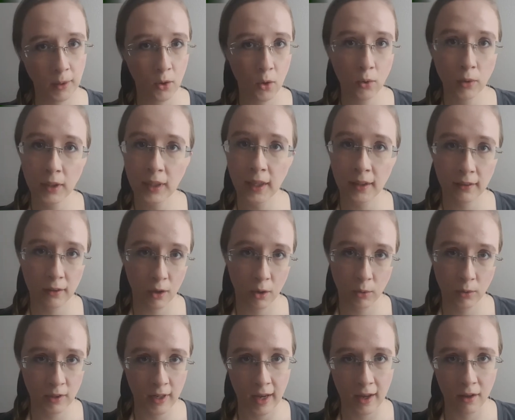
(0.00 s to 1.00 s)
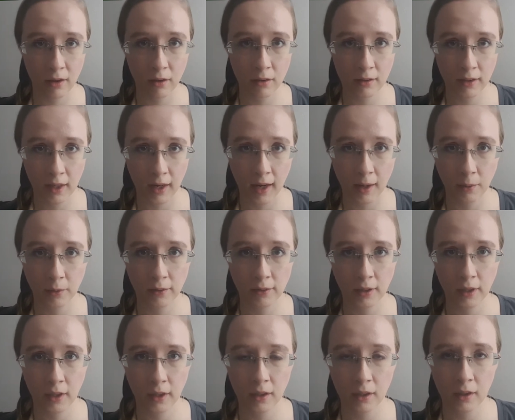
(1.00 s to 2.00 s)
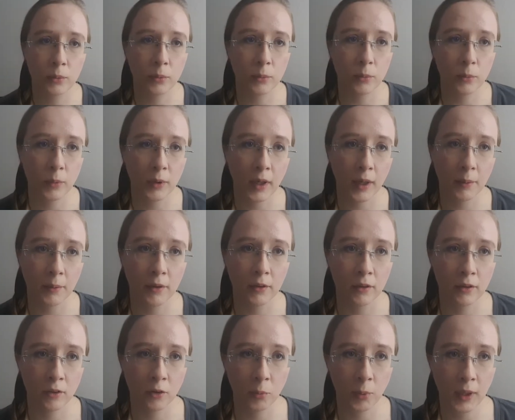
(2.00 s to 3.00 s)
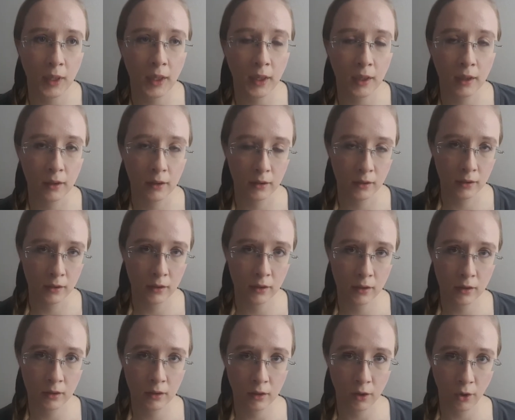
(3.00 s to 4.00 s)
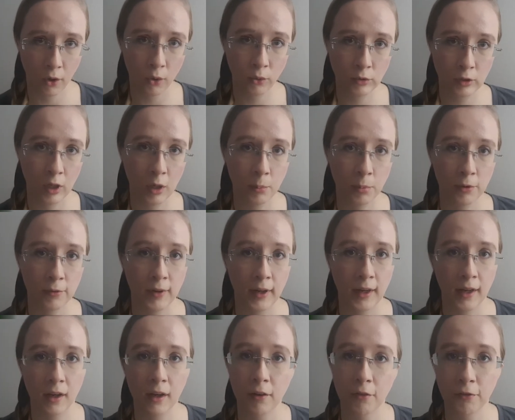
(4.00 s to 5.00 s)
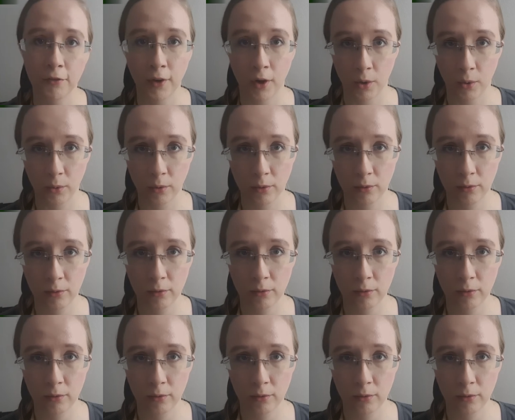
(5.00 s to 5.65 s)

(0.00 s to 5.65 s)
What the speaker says: only at the hotel that I was in. When I was in Japan, the hotel provided a phone